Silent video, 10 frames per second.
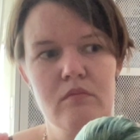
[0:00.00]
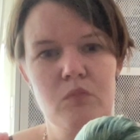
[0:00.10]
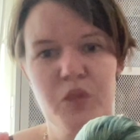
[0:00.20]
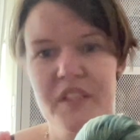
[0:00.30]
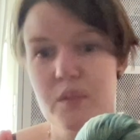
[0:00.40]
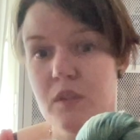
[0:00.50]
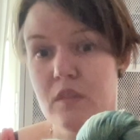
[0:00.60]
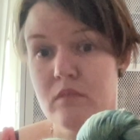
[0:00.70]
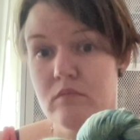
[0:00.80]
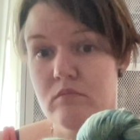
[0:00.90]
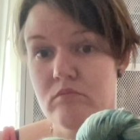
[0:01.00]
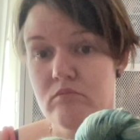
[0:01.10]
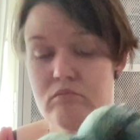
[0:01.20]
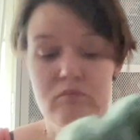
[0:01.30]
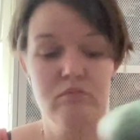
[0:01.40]
breathable,
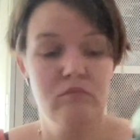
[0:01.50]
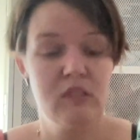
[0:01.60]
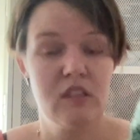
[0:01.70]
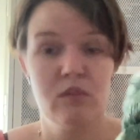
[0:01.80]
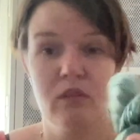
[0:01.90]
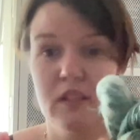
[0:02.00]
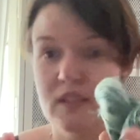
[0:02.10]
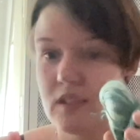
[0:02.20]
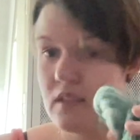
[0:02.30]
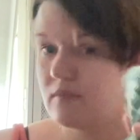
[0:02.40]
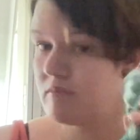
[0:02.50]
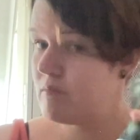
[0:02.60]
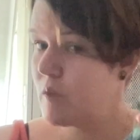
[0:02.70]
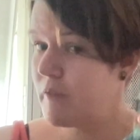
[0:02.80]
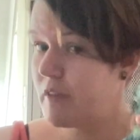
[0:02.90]
so let's see.
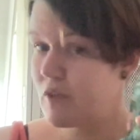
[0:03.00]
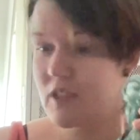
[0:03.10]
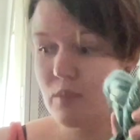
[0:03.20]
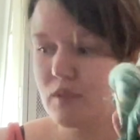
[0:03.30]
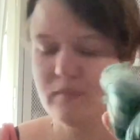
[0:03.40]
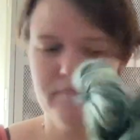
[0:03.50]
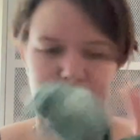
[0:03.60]
Perfect for summer.